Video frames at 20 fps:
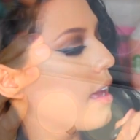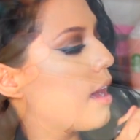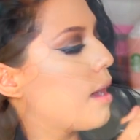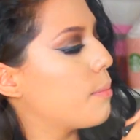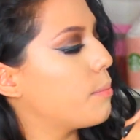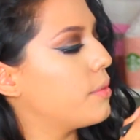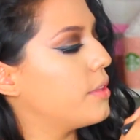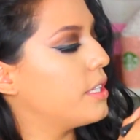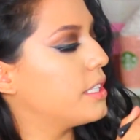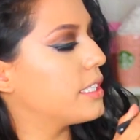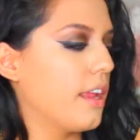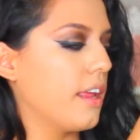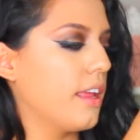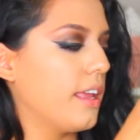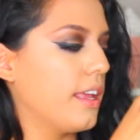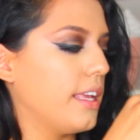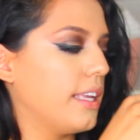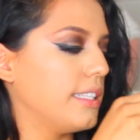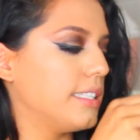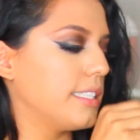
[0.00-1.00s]
up this,
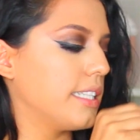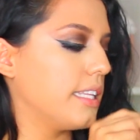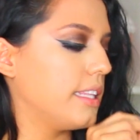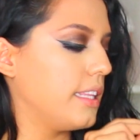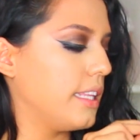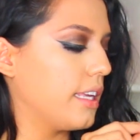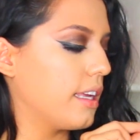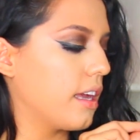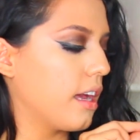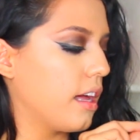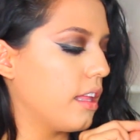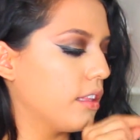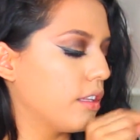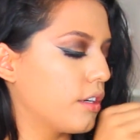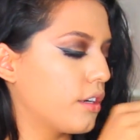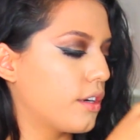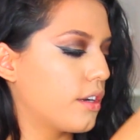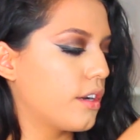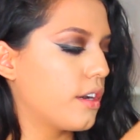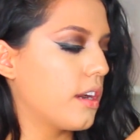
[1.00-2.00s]
it's in the
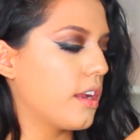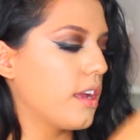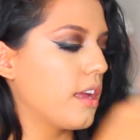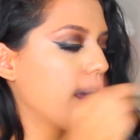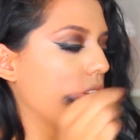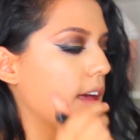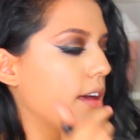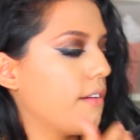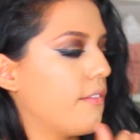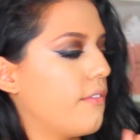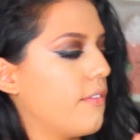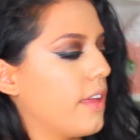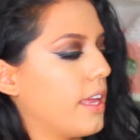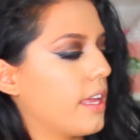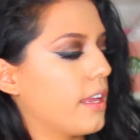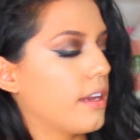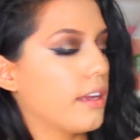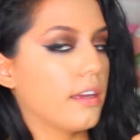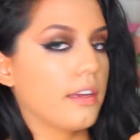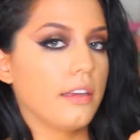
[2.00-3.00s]
color
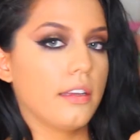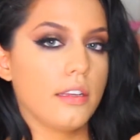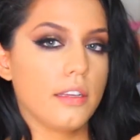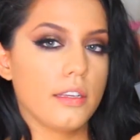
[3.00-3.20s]
Havana.